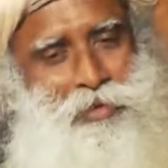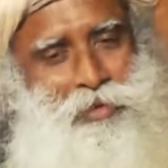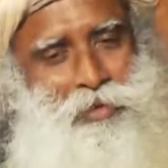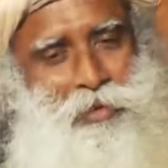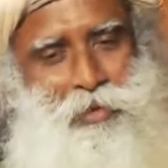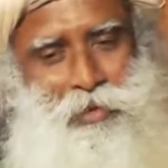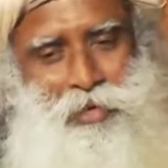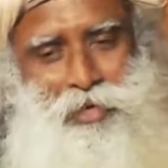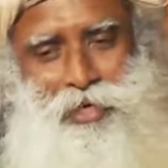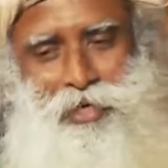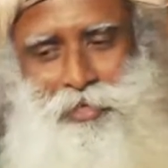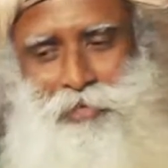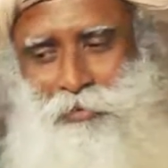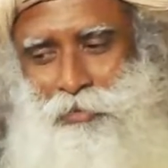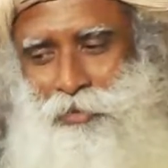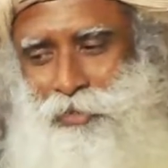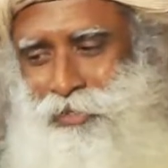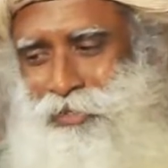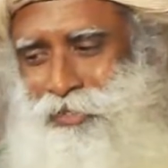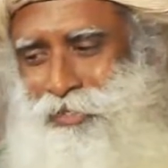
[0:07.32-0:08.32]
or in other
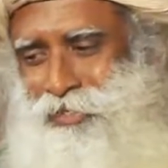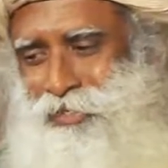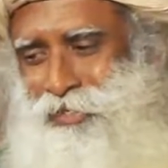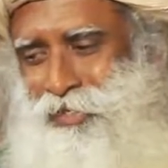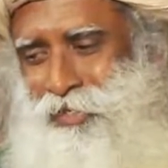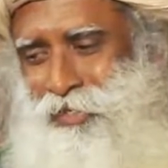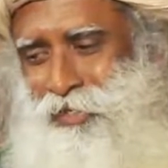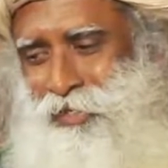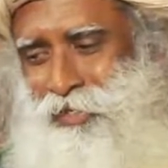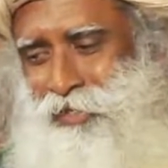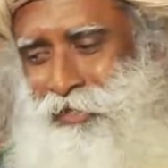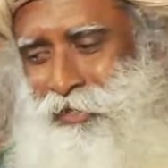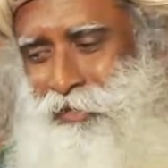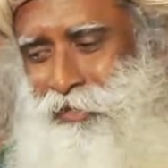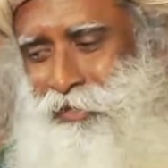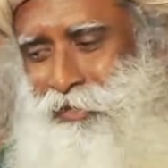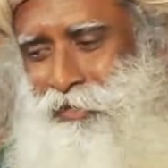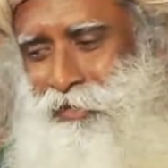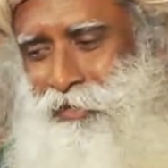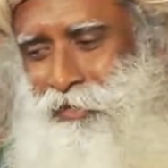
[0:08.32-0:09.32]
words,
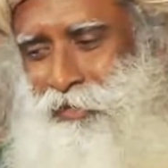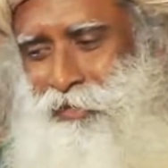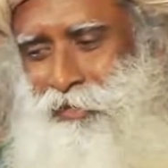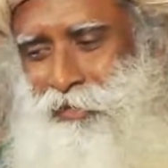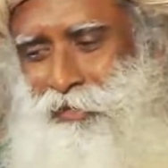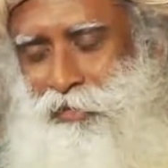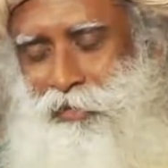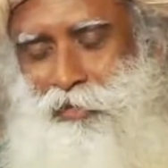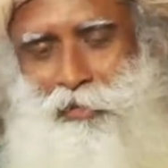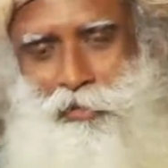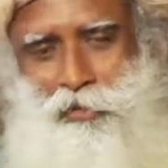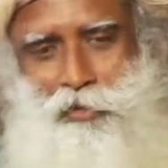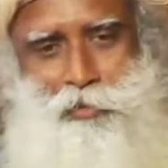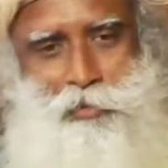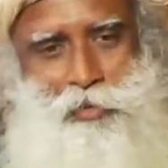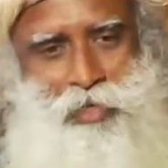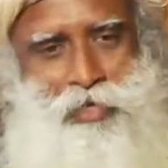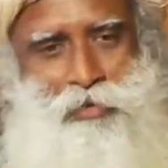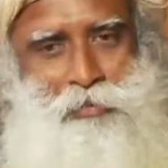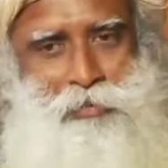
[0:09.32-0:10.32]

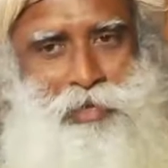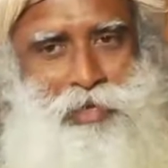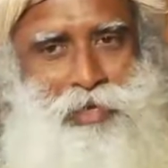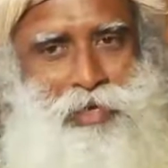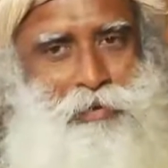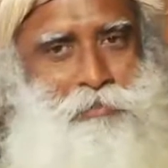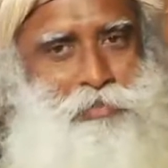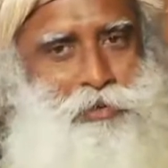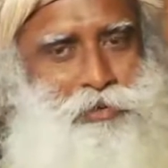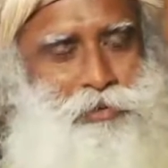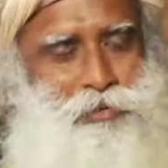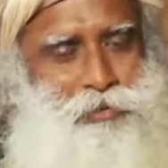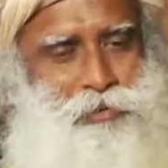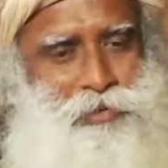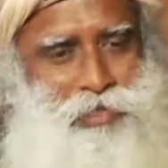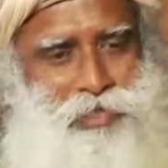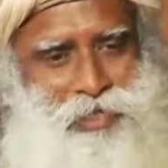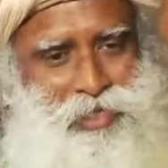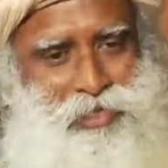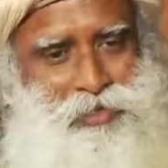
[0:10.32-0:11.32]
to become an
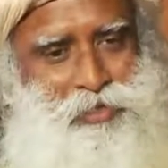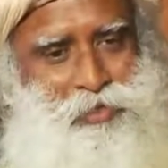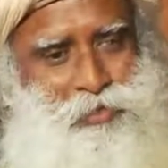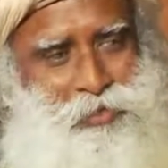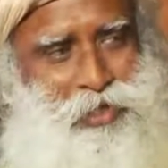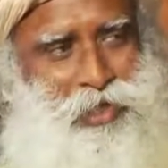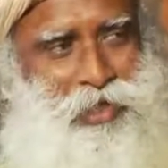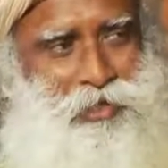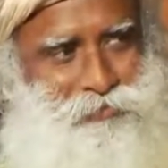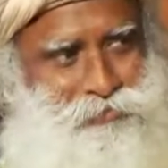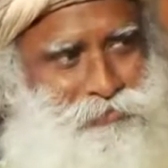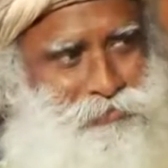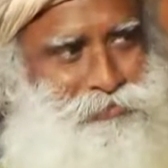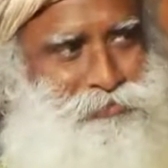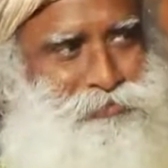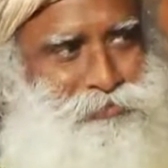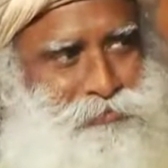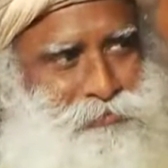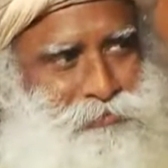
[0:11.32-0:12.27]
absolute yes to life.